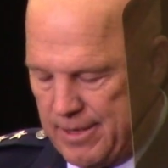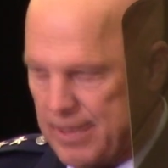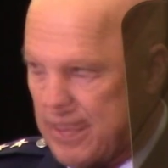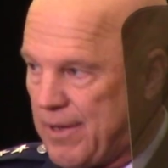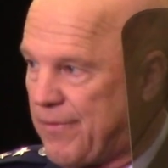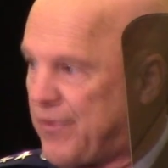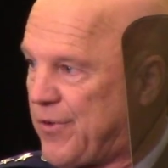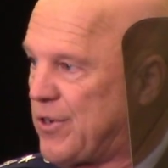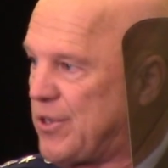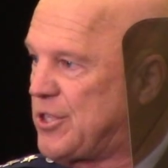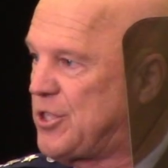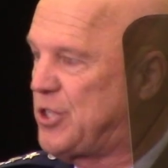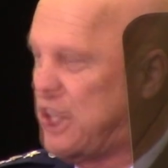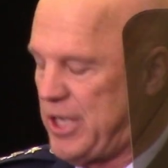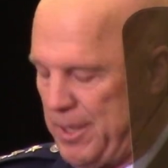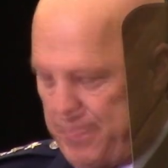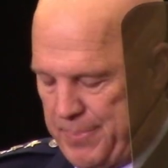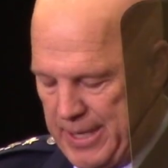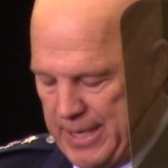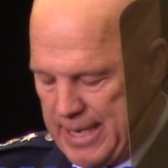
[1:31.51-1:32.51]
The first
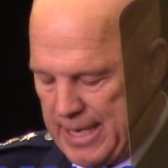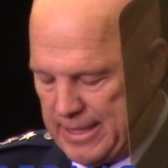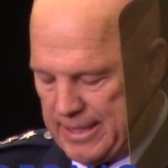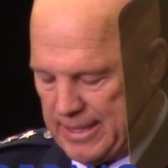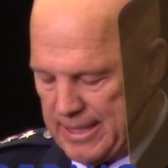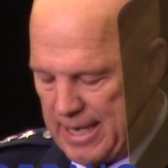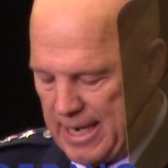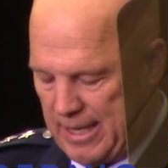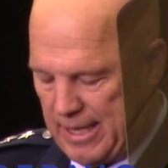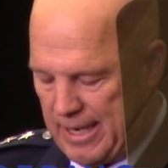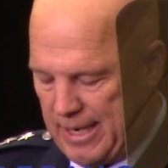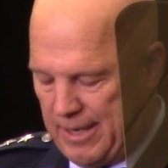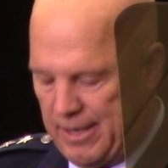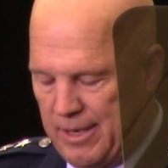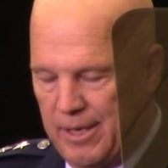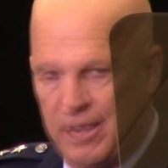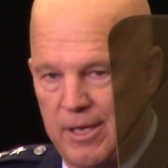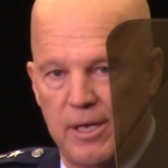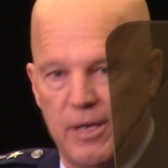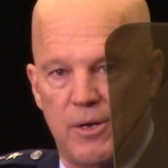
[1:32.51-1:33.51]
GPS
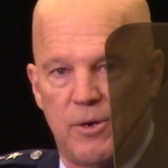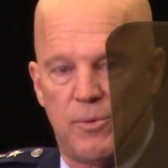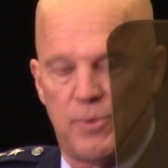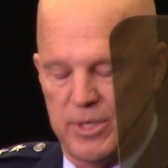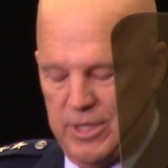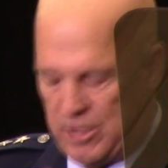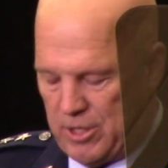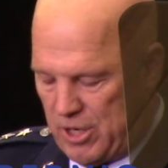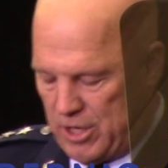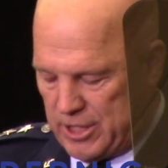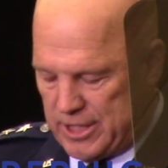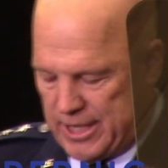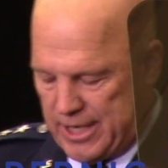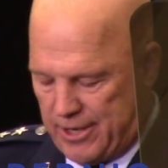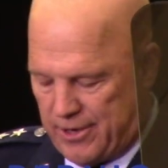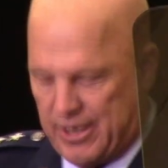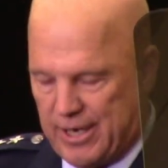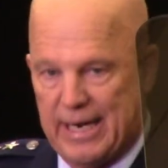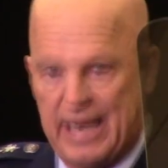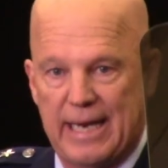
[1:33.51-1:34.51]
satellite was launched
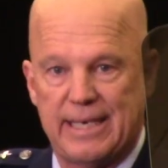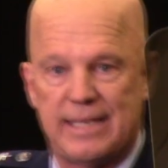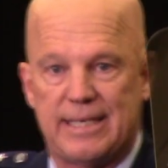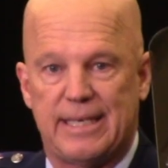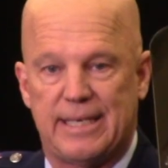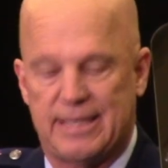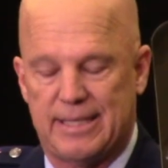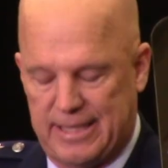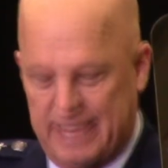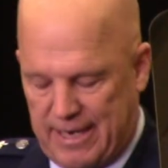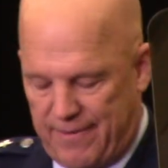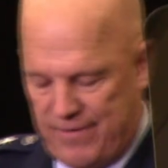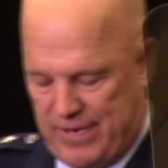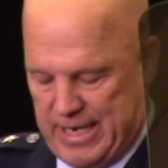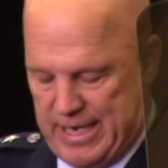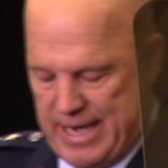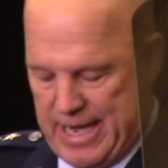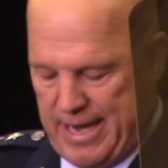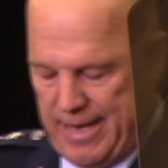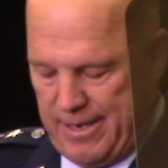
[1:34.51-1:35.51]
here in
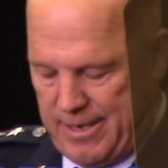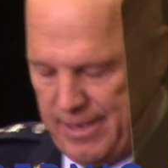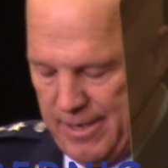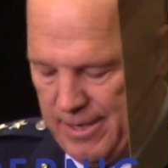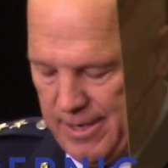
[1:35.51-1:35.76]
1978.